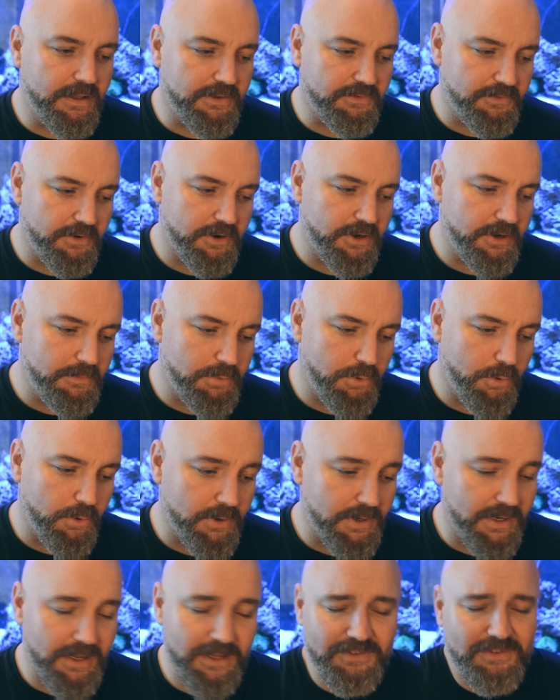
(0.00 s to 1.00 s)
it's very
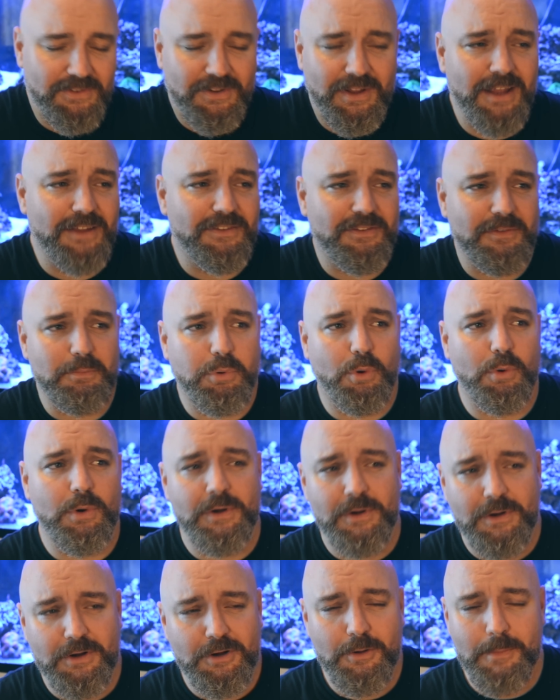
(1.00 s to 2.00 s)
important. It's
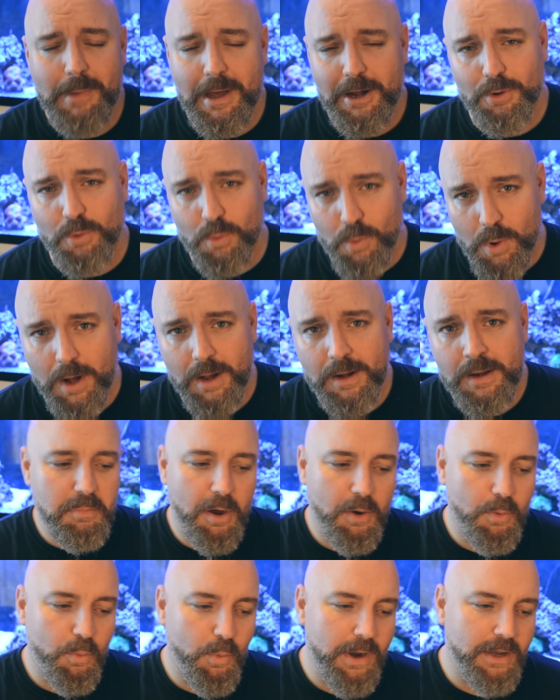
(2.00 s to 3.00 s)
important no matter what,
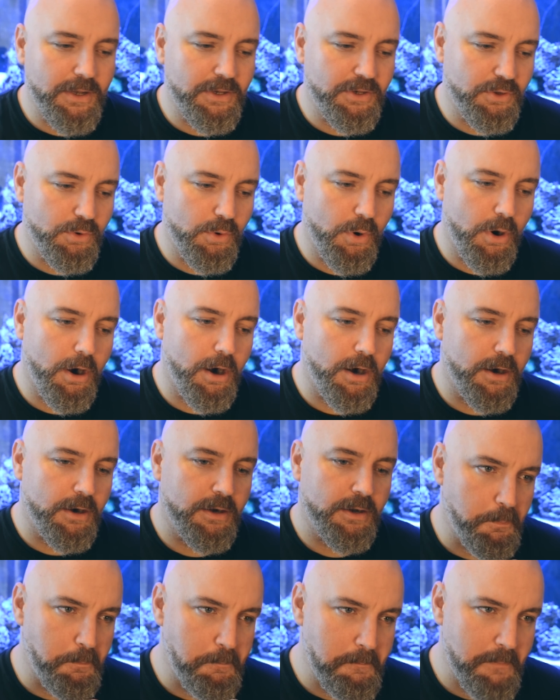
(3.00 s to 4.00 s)
but when you
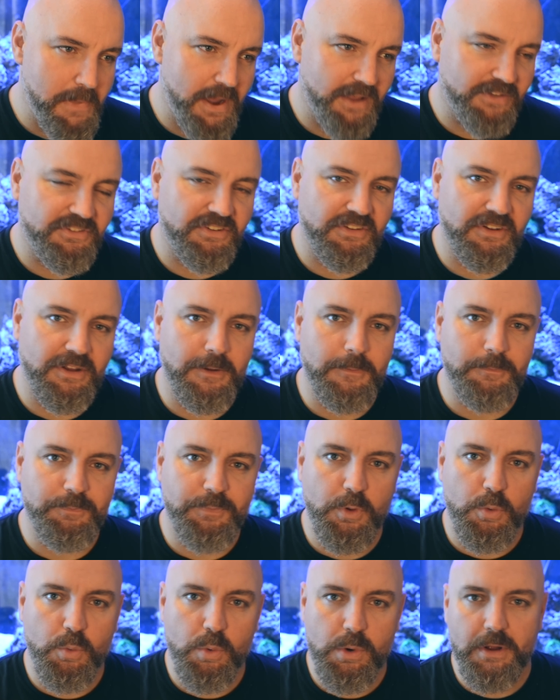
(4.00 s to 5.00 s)
are messing
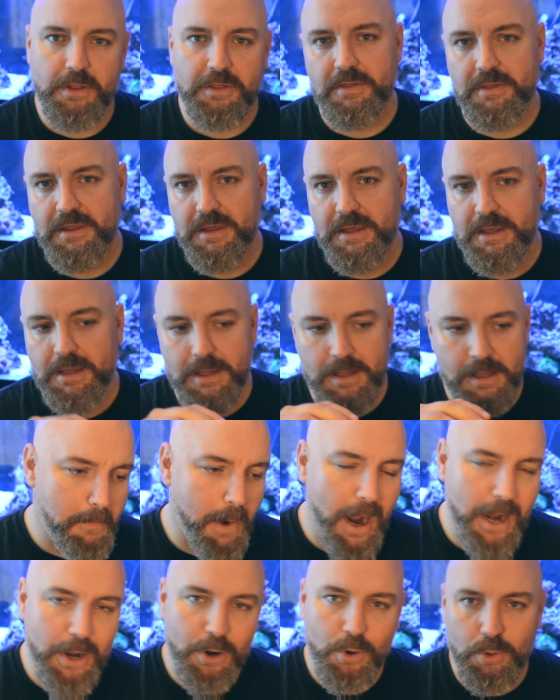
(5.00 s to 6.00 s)
with the
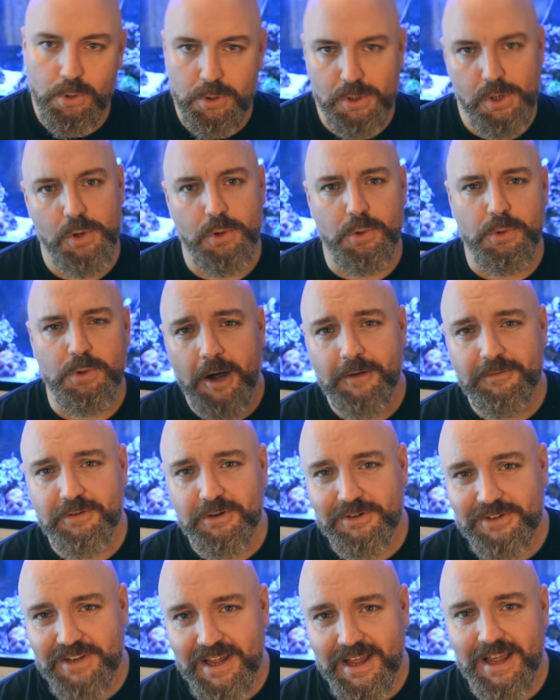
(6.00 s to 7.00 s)
bio load of
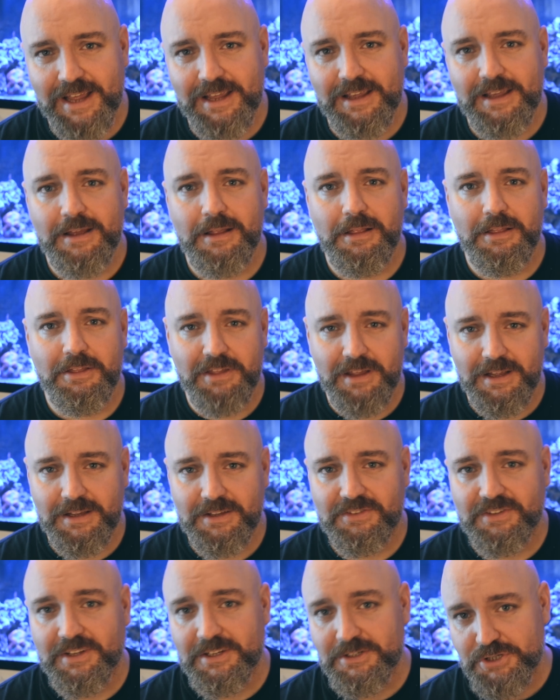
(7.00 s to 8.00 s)
your tank,
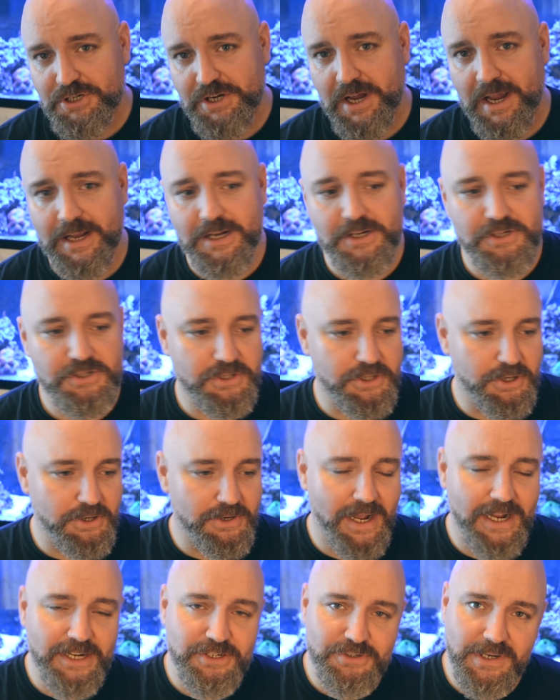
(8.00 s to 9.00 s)
things can change. Your
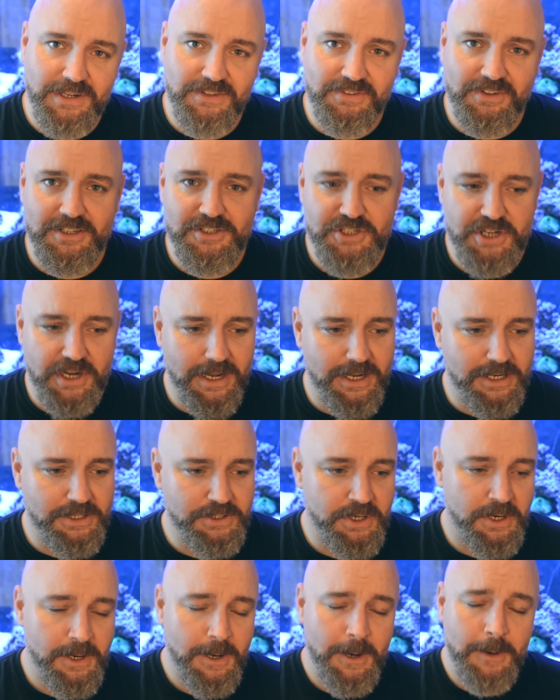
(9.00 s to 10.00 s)
nitrates can
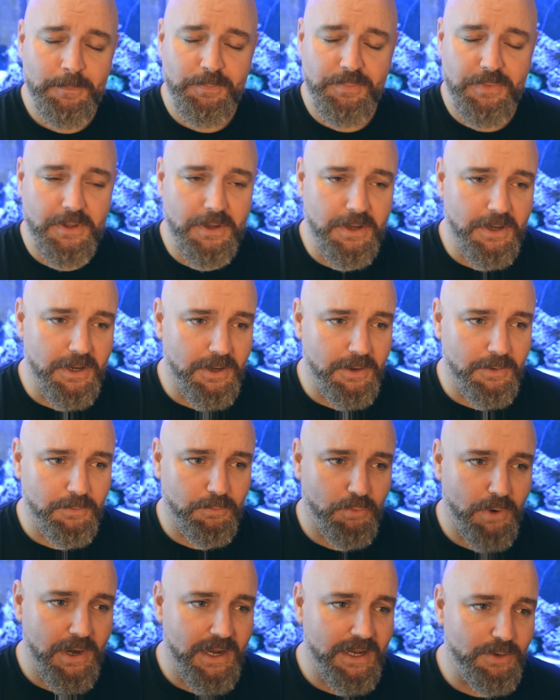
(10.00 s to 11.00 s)
change, the
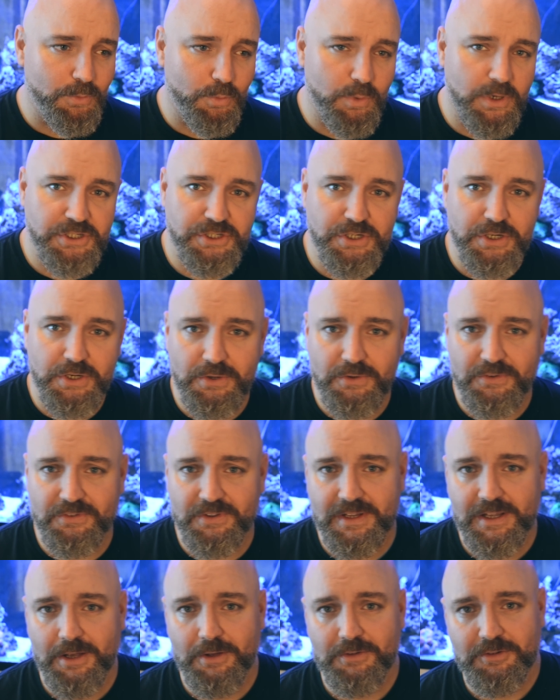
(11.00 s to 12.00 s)
rate in which you're
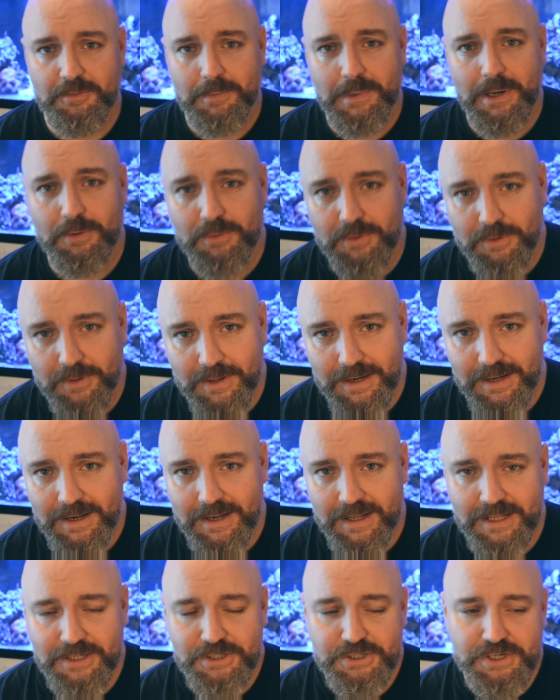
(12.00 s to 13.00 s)
using calcium and
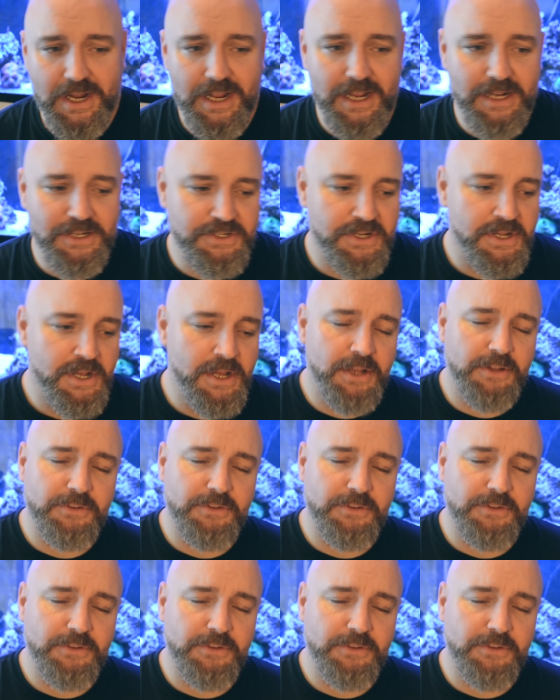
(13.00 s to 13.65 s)
alkalinity can change.